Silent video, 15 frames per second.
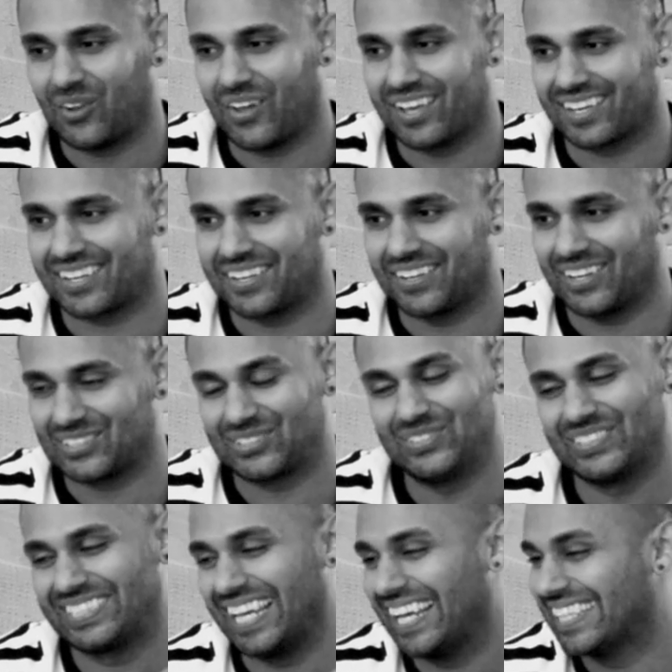like, I
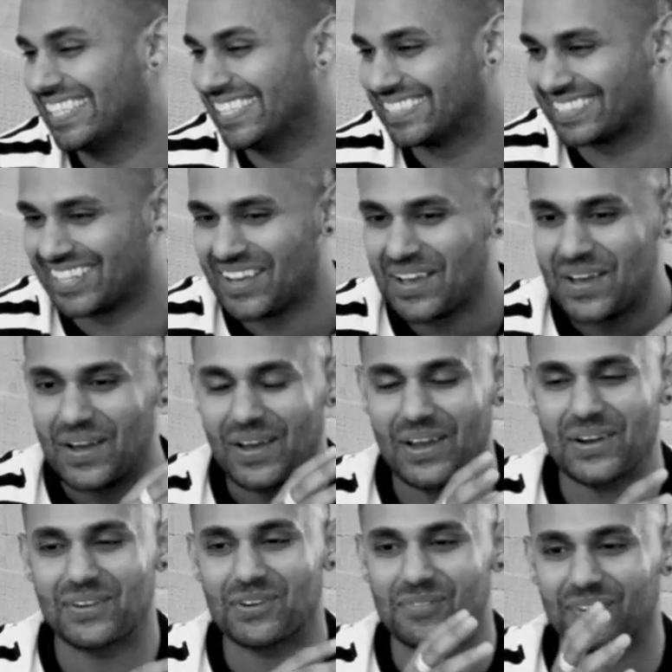shouldn't say this.
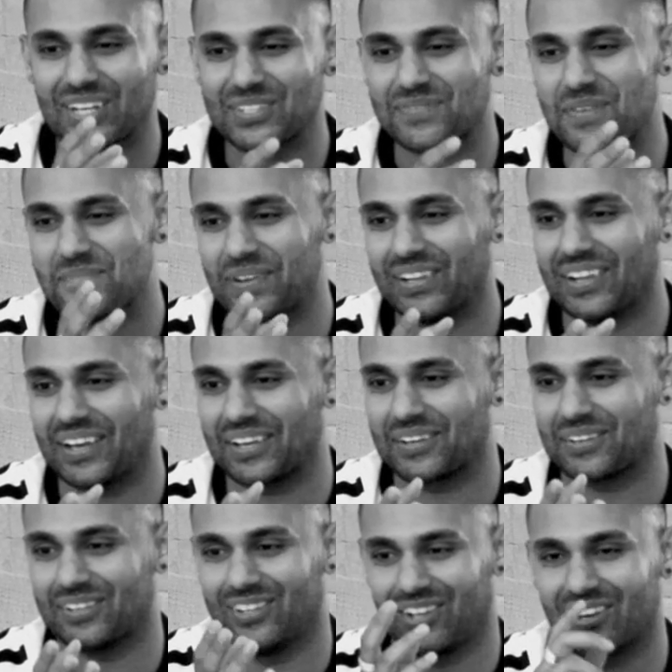It reminds me a bit
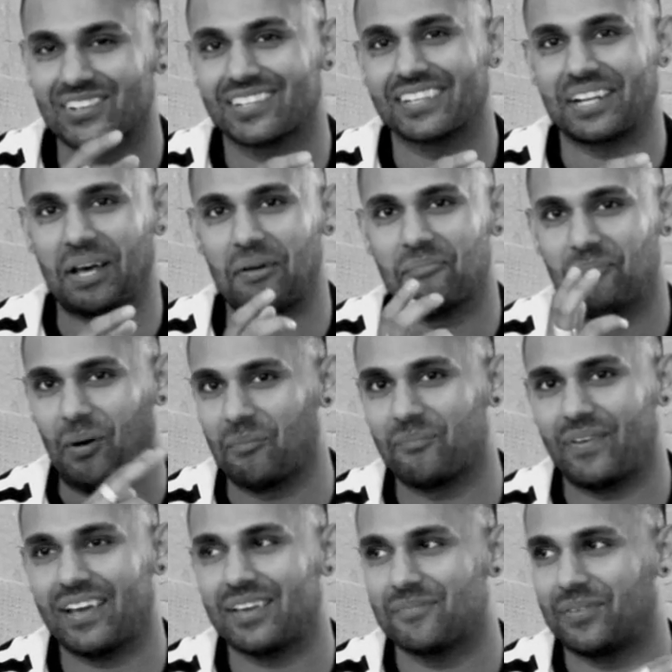like London and
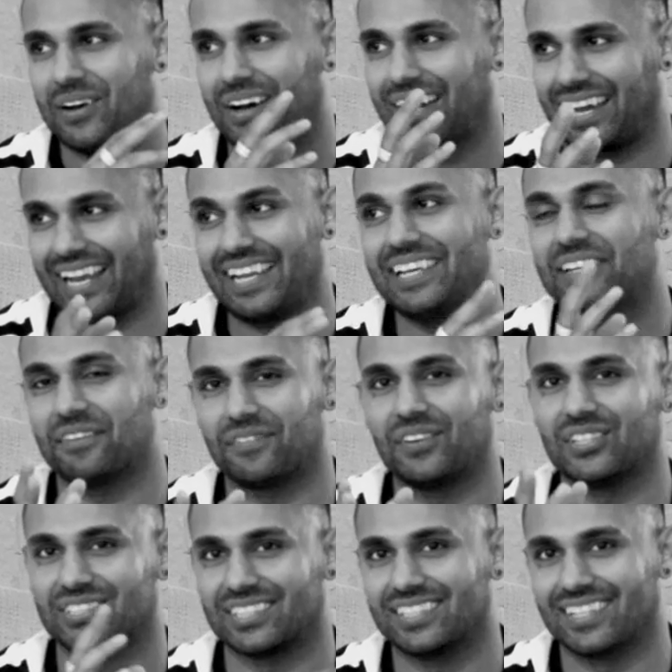Bombay, but a cleaner
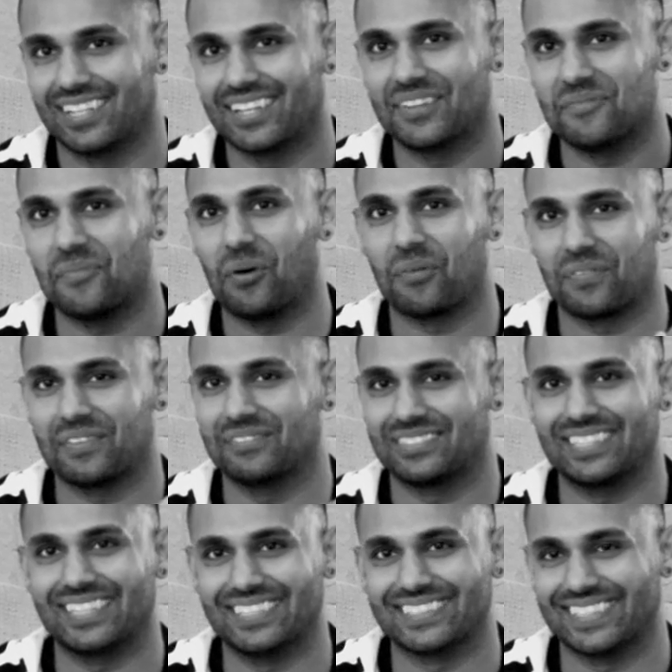version than both of them
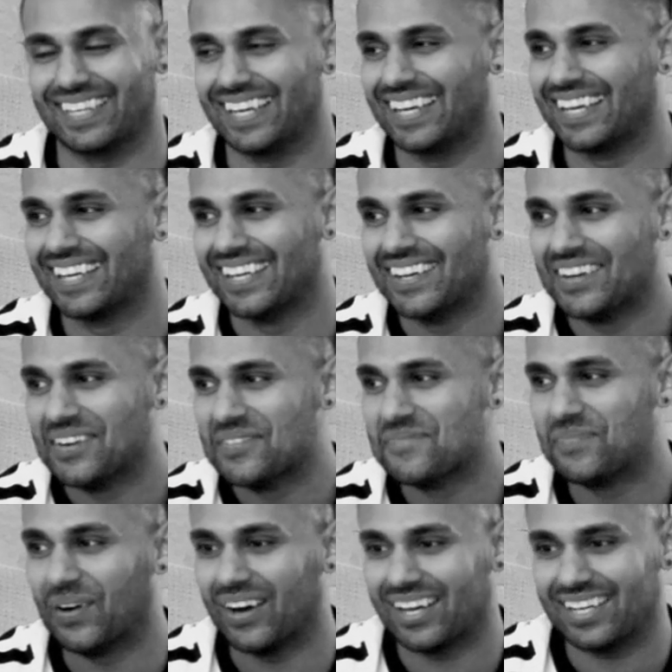cities, yeah.
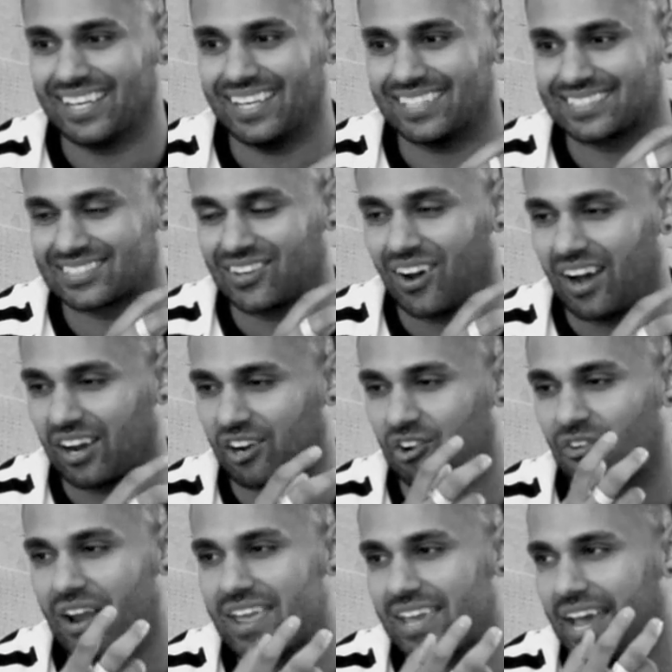But it's got a
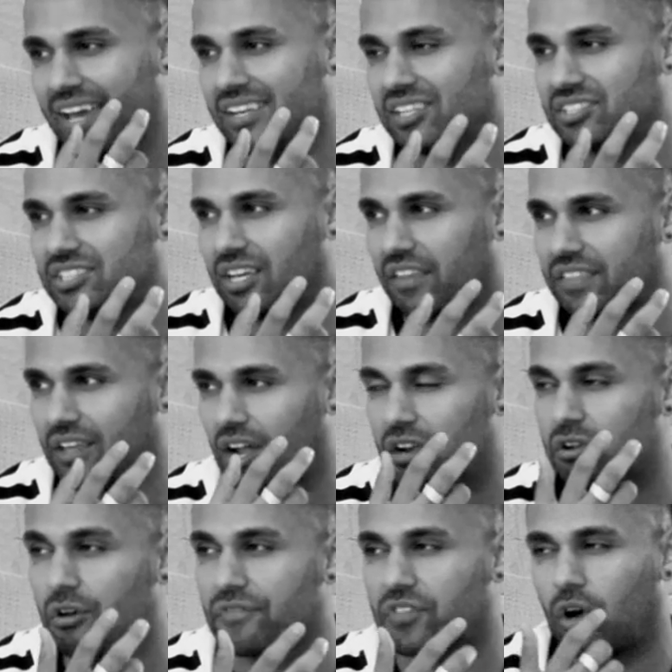great energy. I think I
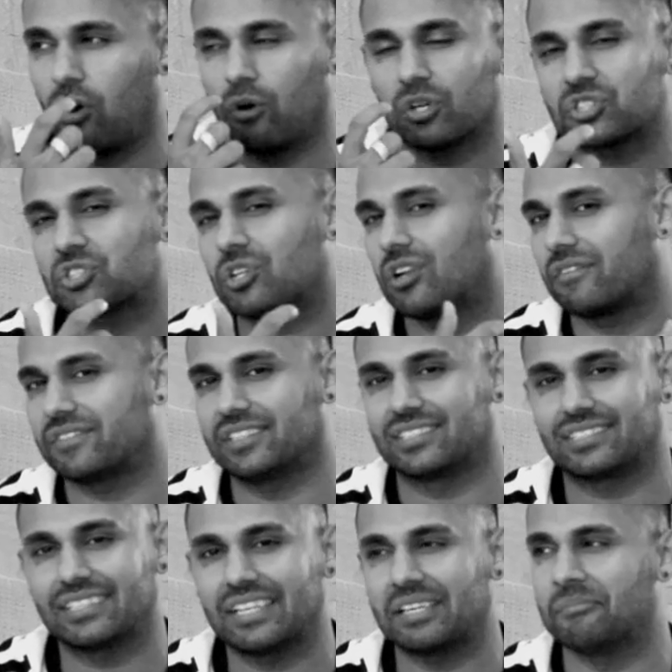love the hustle of this
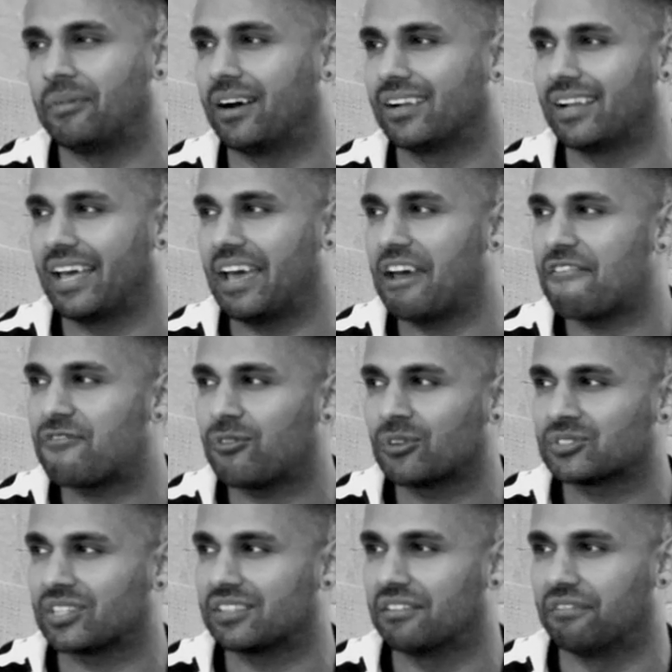city, man. Like
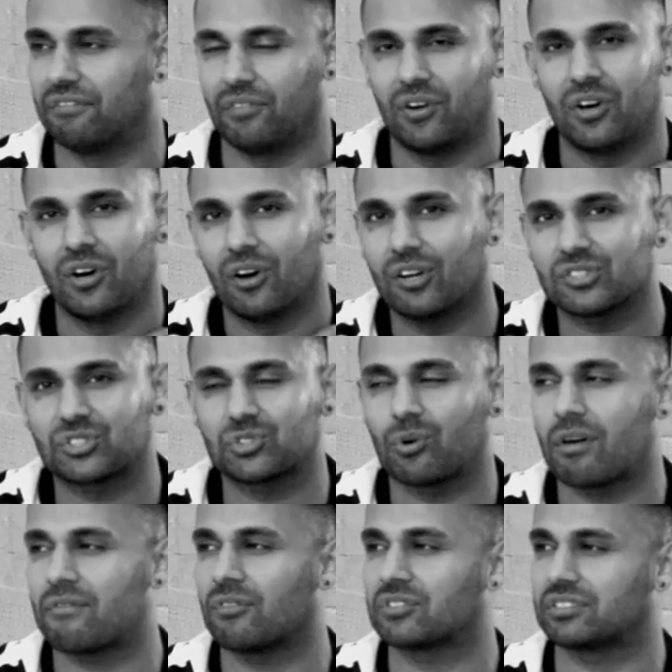everyone's on a
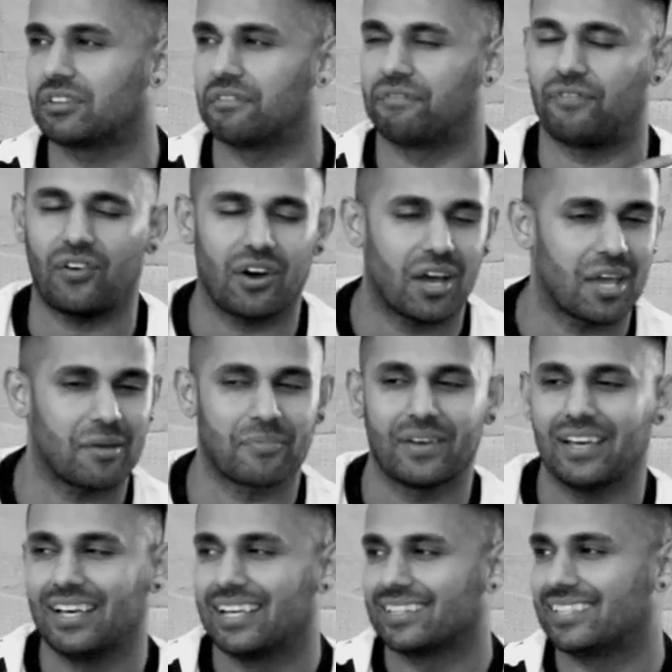hustle, everyone's on a vibe.
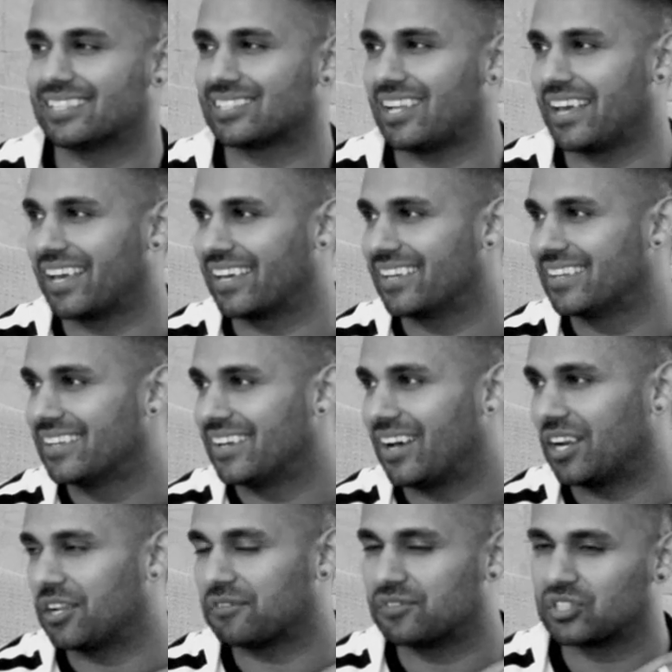There's like,
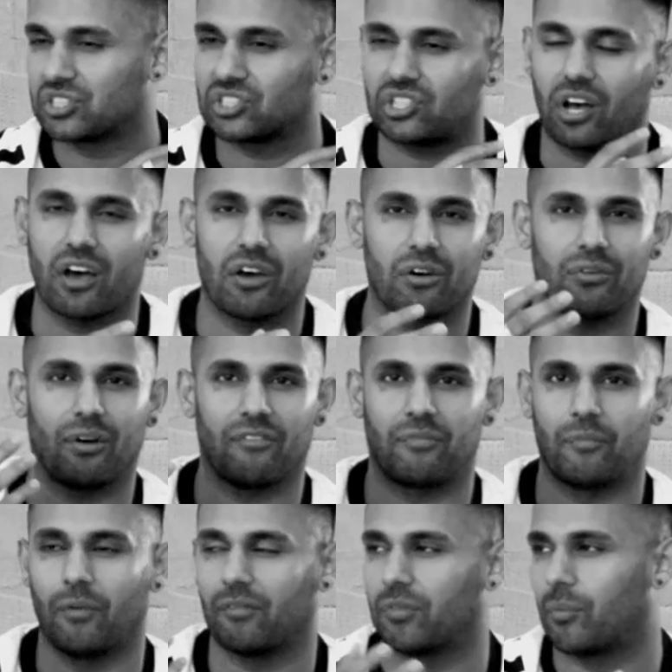I love the
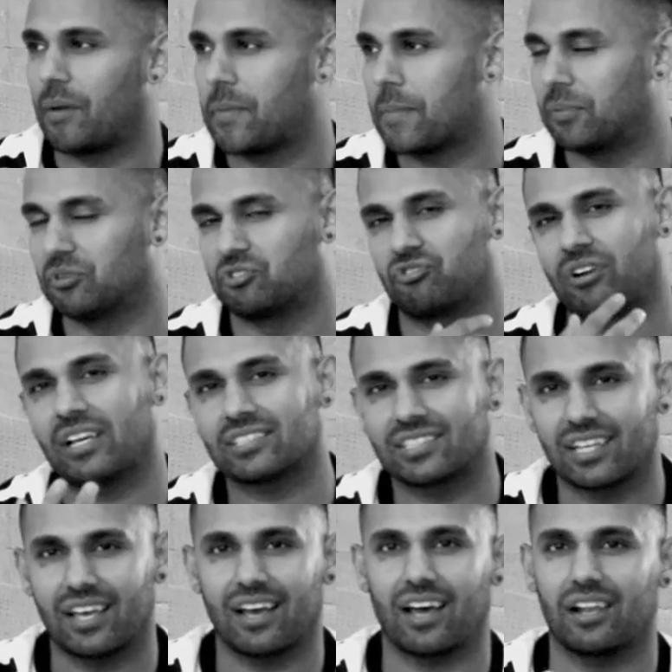style of the way people dress
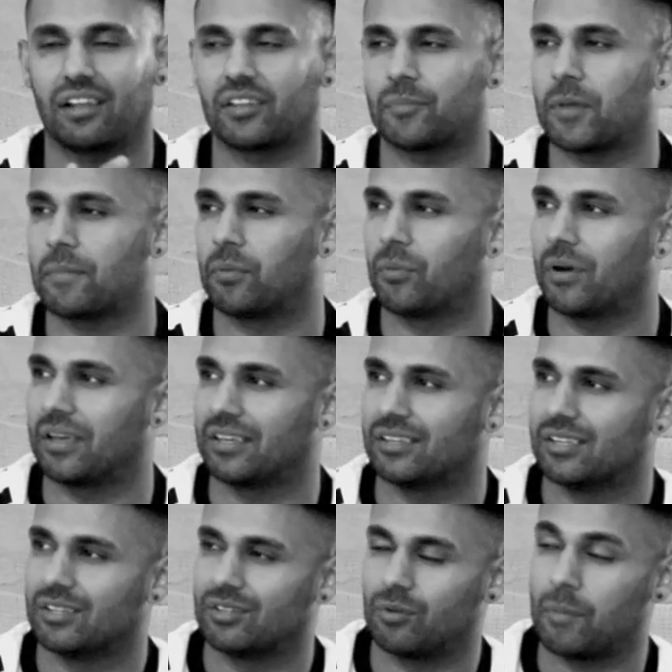here. I like the way
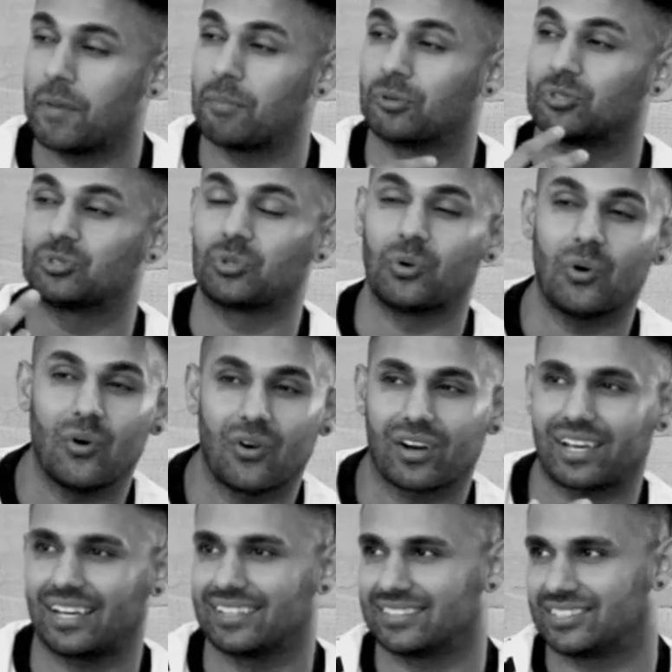people
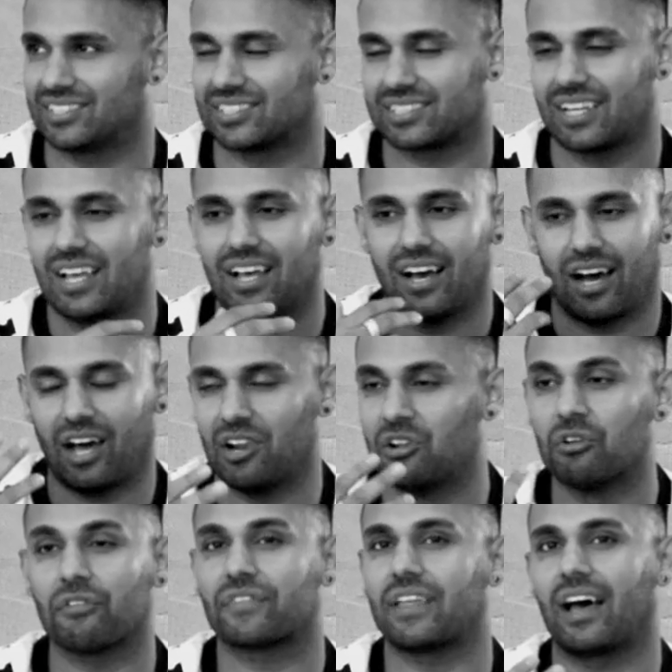talk. I
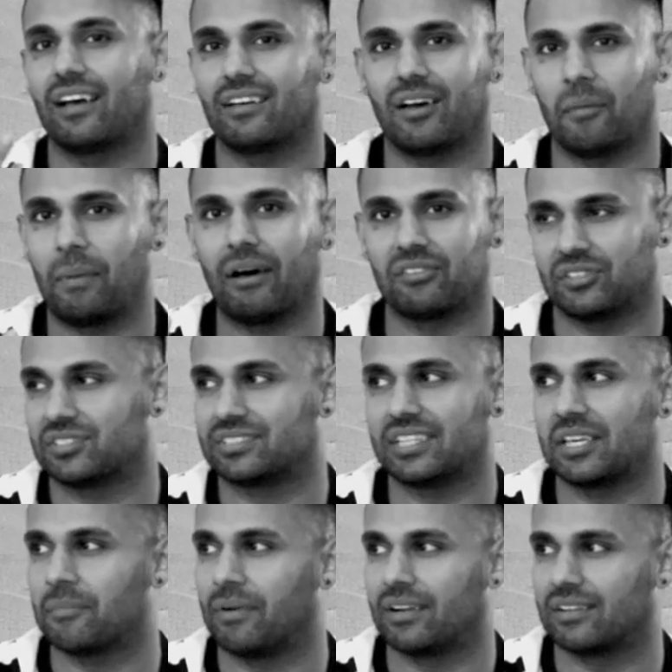love that about this
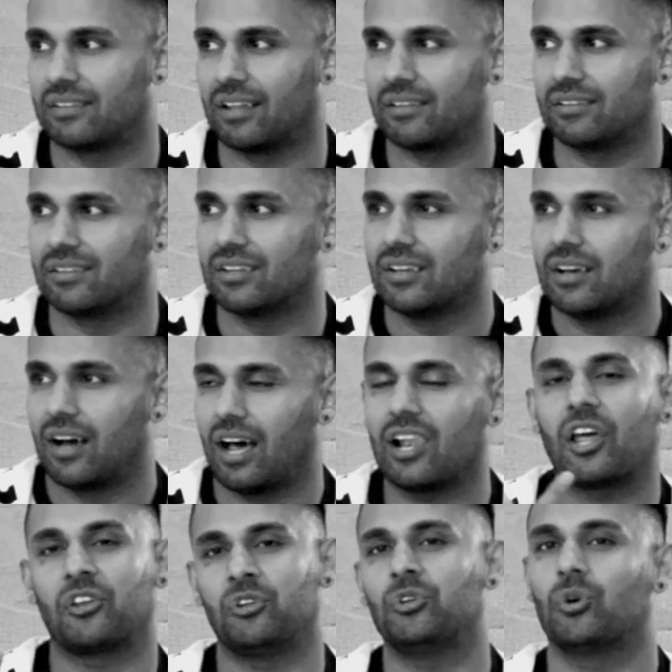city, man. And I
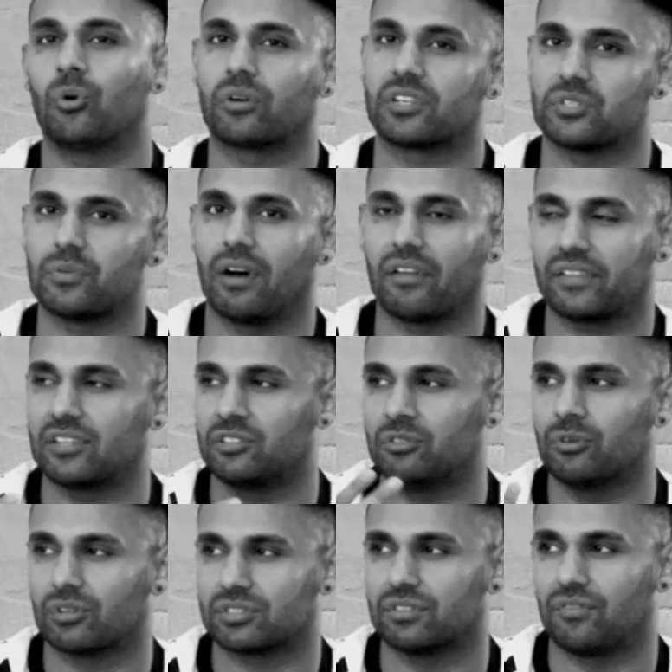like New York as well. I think
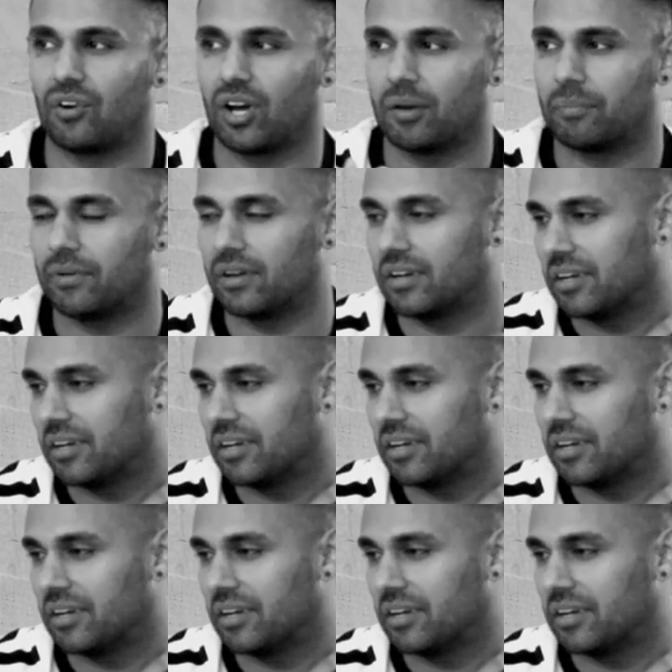New York's a vibe.